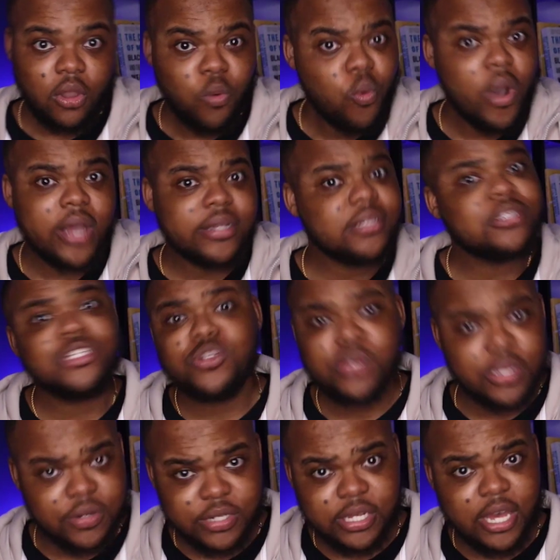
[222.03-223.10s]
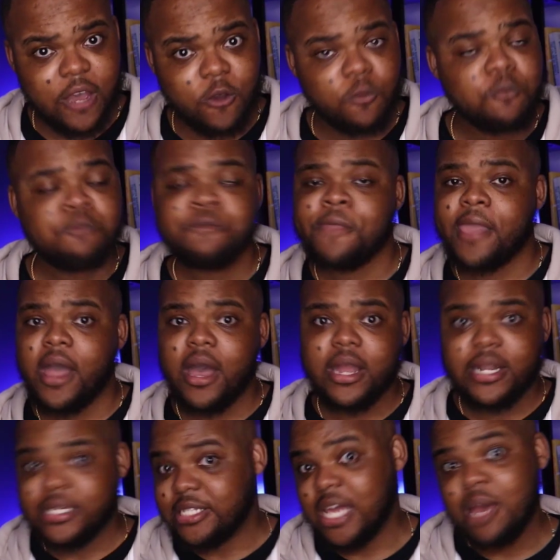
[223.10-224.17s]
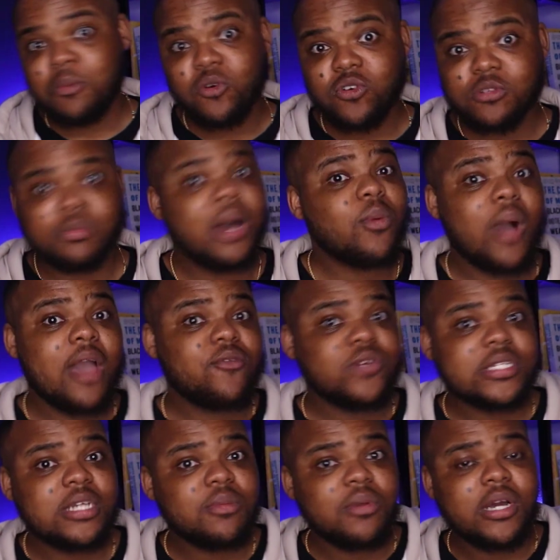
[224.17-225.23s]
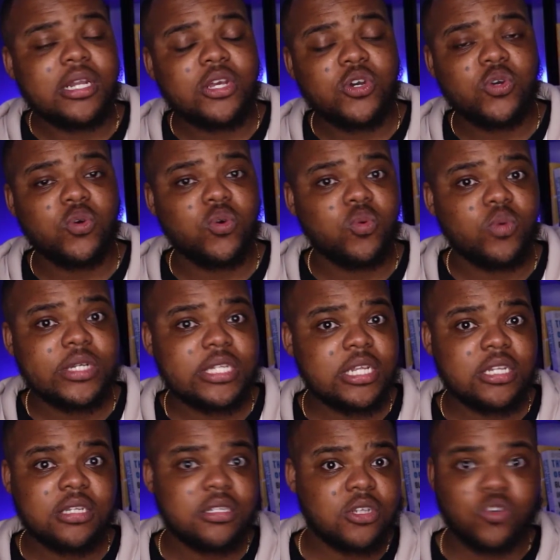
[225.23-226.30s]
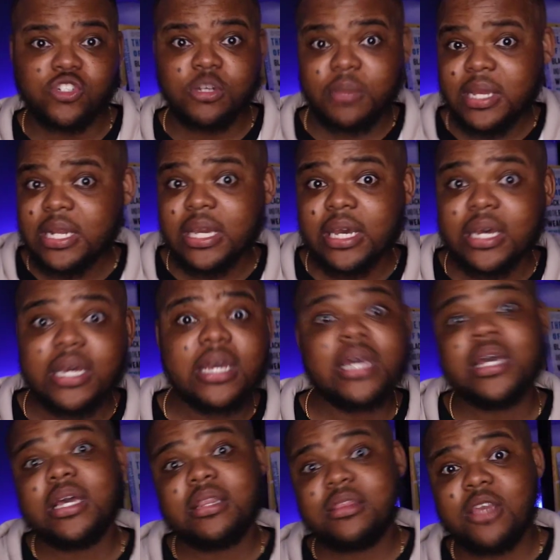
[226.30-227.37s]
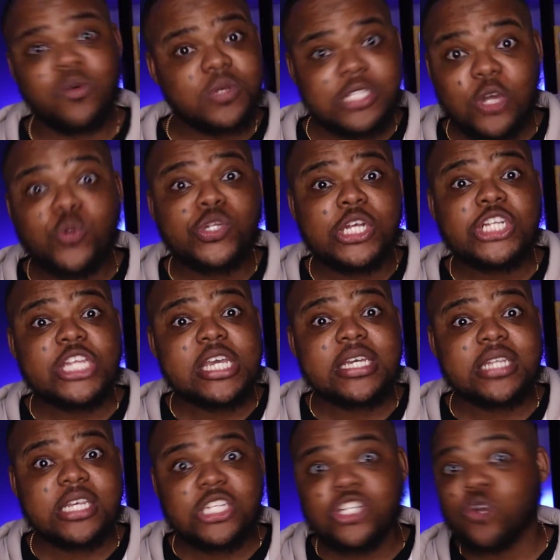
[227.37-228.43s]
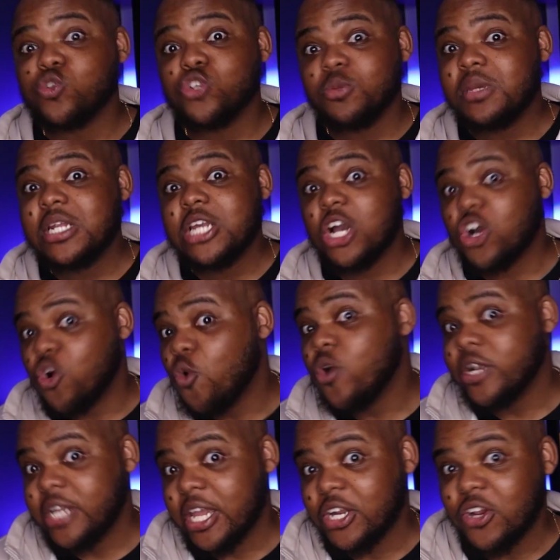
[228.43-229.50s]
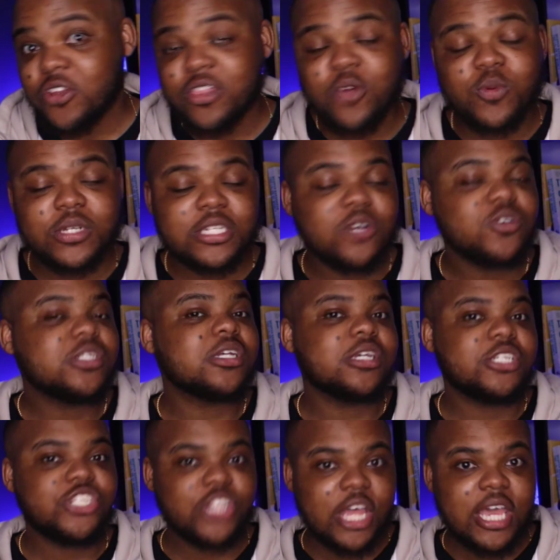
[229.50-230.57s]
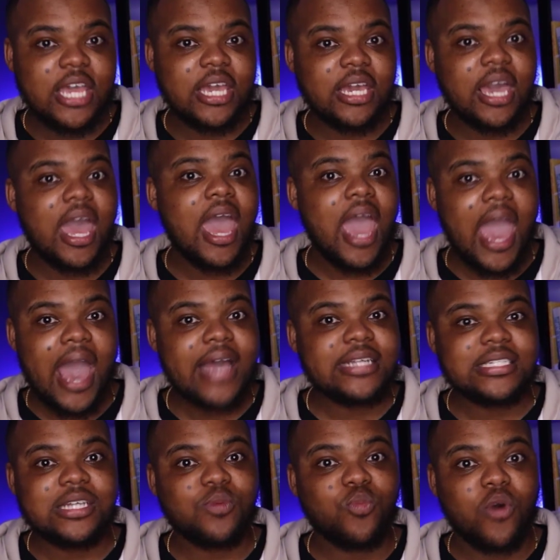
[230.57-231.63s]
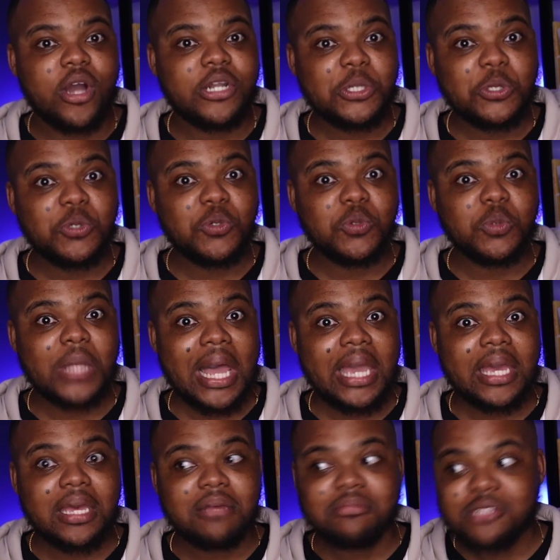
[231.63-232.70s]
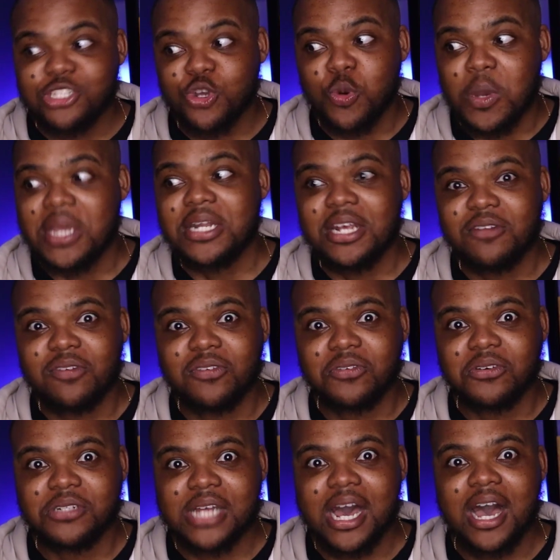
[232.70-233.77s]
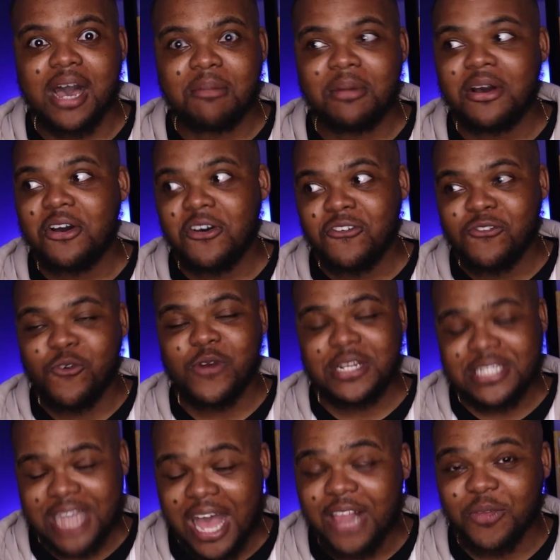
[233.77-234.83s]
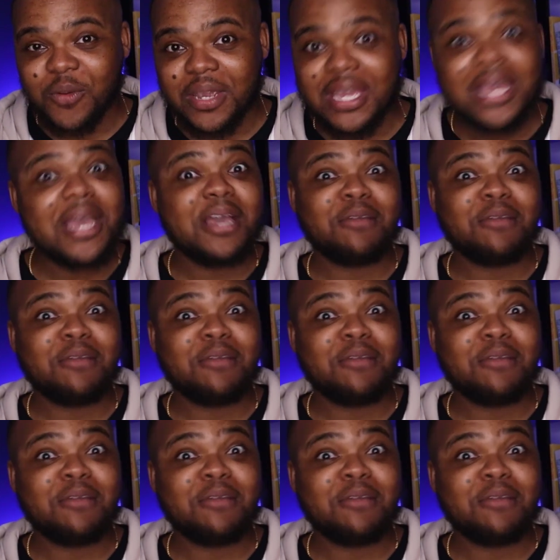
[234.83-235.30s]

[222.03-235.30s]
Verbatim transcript: what, two years ago. Uh, an example, my wife was someone who was in social media. There was no such thing as a social media coordinator. There was no such thing as someone who like tweeted for full time for salary.